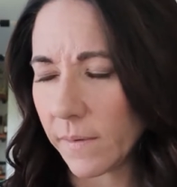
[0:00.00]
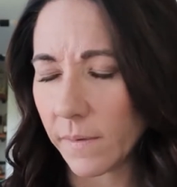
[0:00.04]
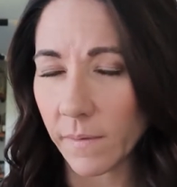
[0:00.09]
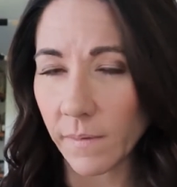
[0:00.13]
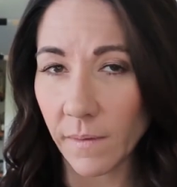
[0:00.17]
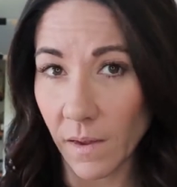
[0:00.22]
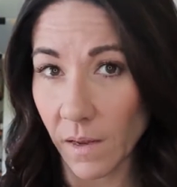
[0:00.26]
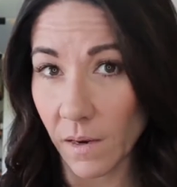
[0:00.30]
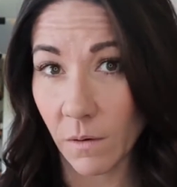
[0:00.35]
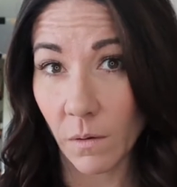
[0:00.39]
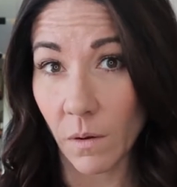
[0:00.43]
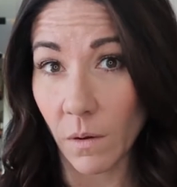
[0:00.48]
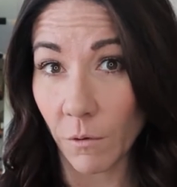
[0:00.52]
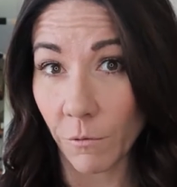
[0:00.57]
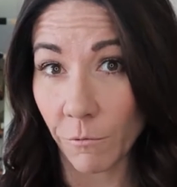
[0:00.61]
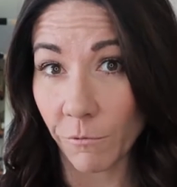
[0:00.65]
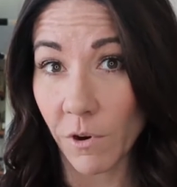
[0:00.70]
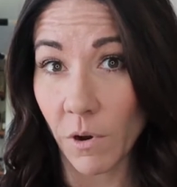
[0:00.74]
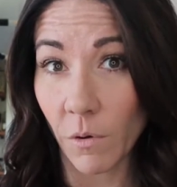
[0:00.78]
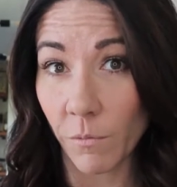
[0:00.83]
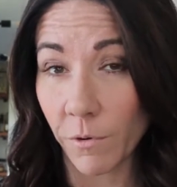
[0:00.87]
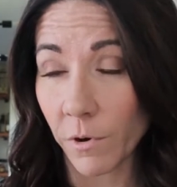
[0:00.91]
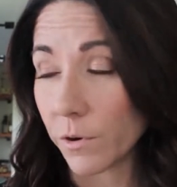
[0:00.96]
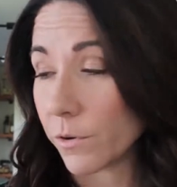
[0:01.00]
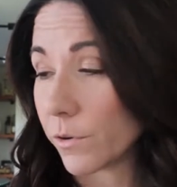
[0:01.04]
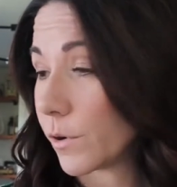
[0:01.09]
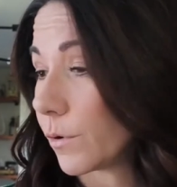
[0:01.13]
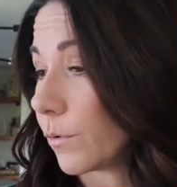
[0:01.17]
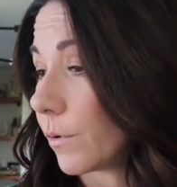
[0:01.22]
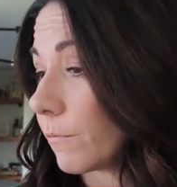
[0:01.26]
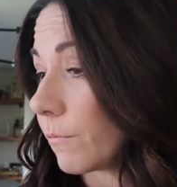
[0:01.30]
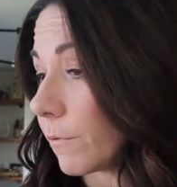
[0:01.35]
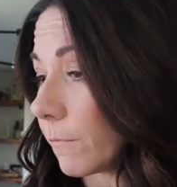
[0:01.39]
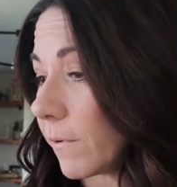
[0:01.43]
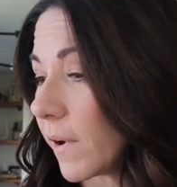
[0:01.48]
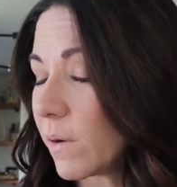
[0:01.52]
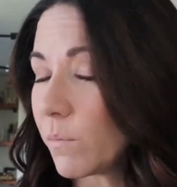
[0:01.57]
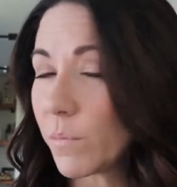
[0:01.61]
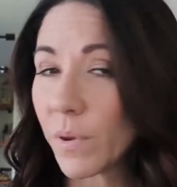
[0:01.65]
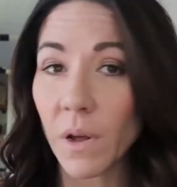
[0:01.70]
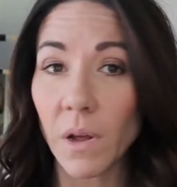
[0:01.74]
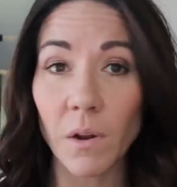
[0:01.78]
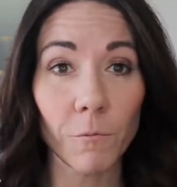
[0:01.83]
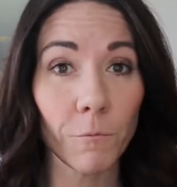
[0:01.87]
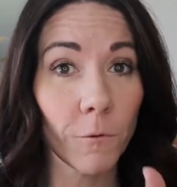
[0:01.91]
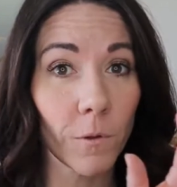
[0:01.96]
It's not a reel we're doing for fun,
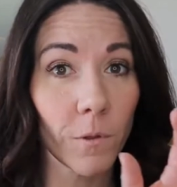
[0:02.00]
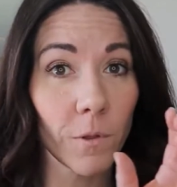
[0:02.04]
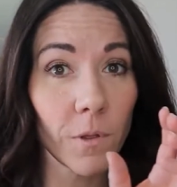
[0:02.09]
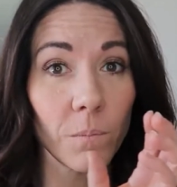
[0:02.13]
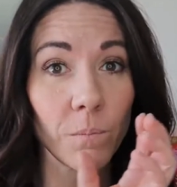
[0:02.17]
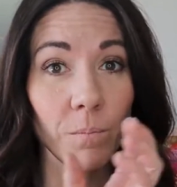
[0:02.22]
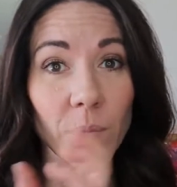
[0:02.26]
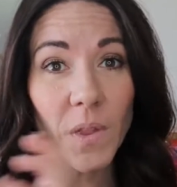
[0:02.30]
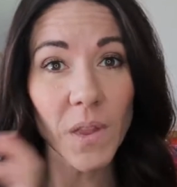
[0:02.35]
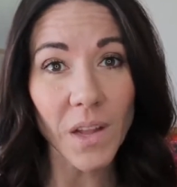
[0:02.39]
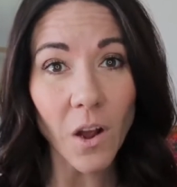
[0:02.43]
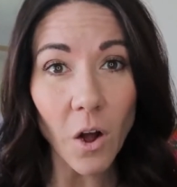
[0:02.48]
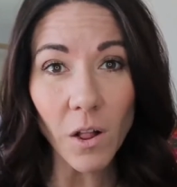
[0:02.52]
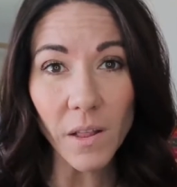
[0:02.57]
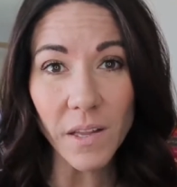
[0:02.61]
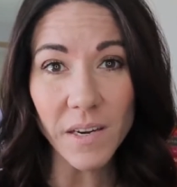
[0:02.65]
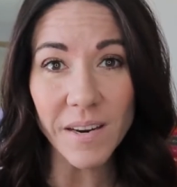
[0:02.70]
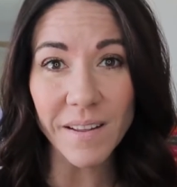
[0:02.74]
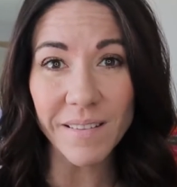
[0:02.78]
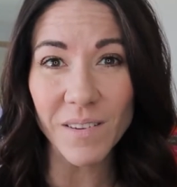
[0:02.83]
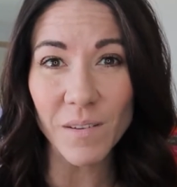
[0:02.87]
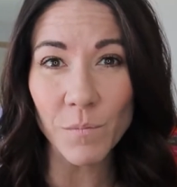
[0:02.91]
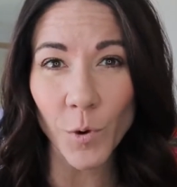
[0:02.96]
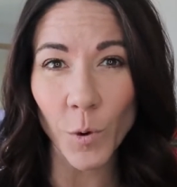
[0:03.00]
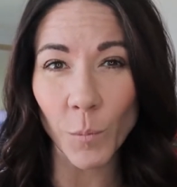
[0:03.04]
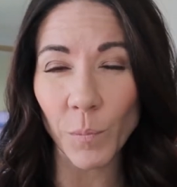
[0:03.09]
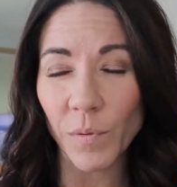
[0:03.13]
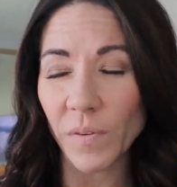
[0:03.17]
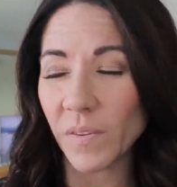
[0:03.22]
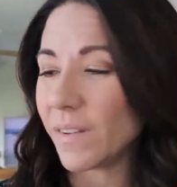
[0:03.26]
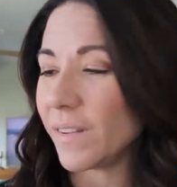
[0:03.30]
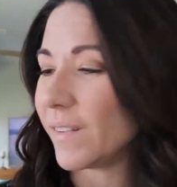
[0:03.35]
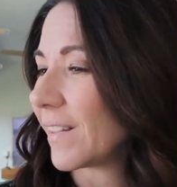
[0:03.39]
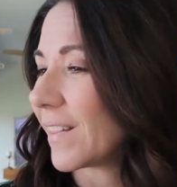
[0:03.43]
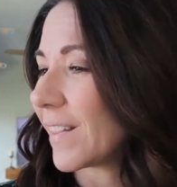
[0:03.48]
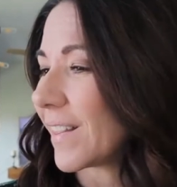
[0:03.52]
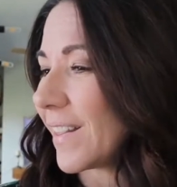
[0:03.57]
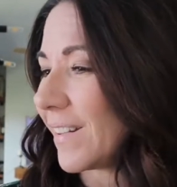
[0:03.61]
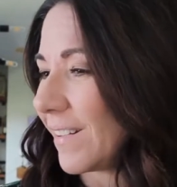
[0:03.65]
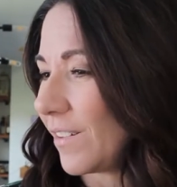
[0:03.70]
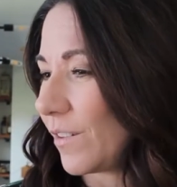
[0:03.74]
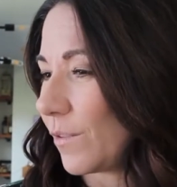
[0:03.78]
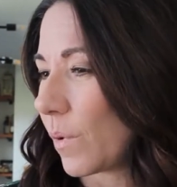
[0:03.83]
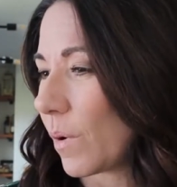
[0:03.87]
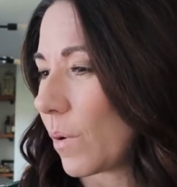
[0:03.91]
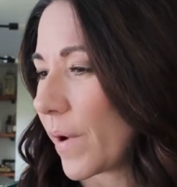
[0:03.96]
but for the all intents and purposes, this
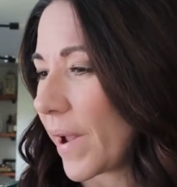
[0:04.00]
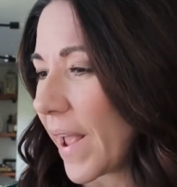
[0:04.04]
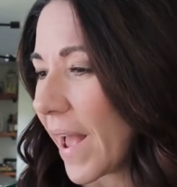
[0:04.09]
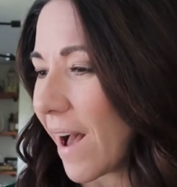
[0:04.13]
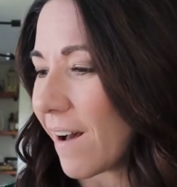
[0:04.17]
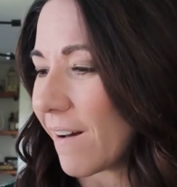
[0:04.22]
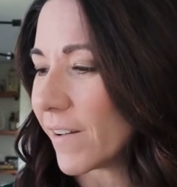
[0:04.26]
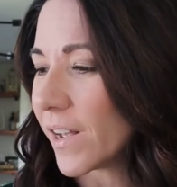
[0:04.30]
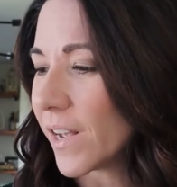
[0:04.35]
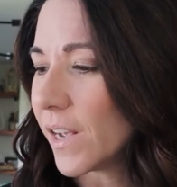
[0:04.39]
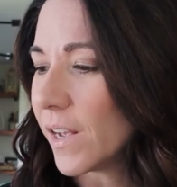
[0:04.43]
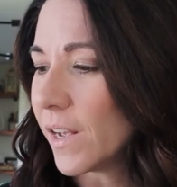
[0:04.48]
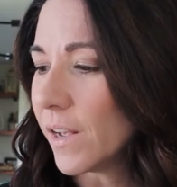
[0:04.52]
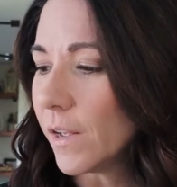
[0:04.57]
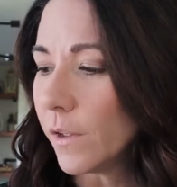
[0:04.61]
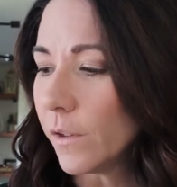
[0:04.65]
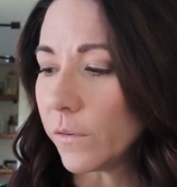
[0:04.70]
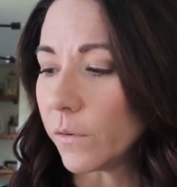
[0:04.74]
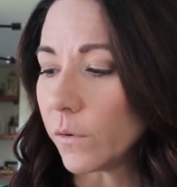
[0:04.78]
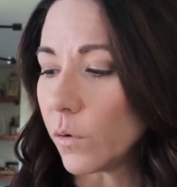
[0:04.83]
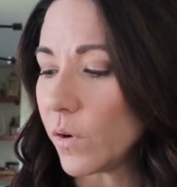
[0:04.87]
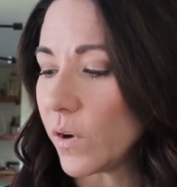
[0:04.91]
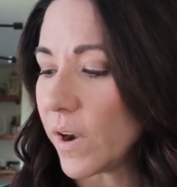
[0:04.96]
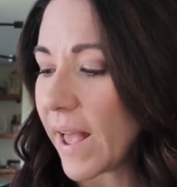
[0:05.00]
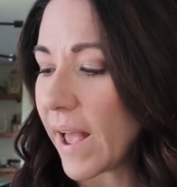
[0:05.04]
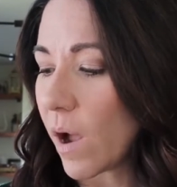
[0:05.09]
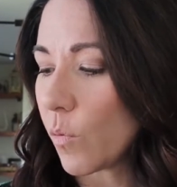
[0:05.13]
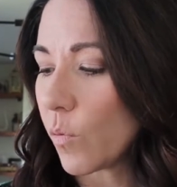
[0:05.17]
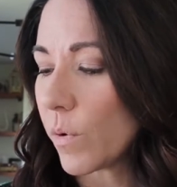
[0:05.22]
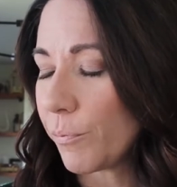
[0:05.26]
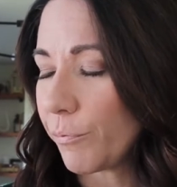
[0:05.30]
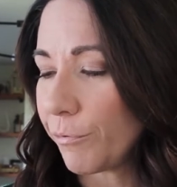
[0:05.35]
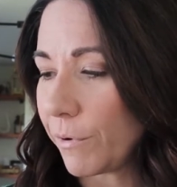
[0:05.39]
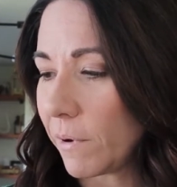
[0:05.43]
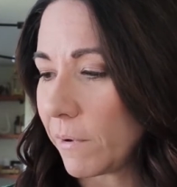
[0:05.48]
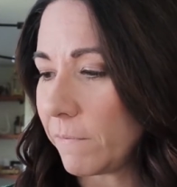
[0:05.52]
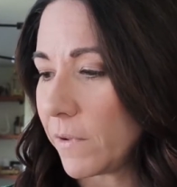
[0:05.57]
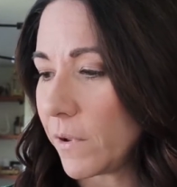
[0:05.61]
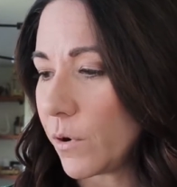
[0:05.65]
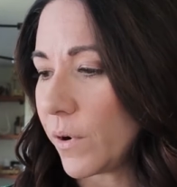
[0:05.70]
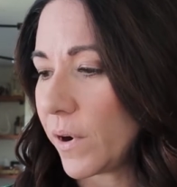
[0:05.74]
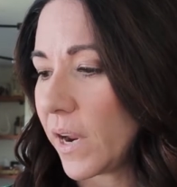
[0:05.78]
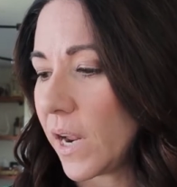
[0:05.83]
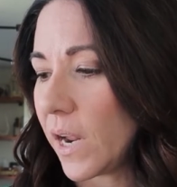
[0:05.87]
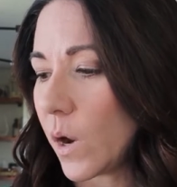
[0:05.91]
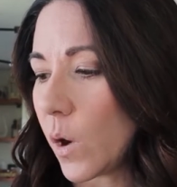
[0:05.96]
is what we have. So now we're
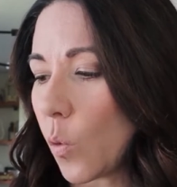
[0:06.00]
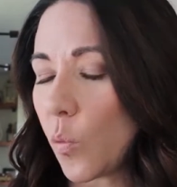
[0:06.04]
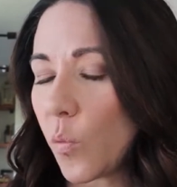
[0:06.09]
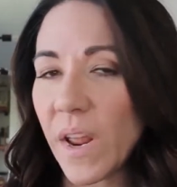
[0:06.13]
previewing.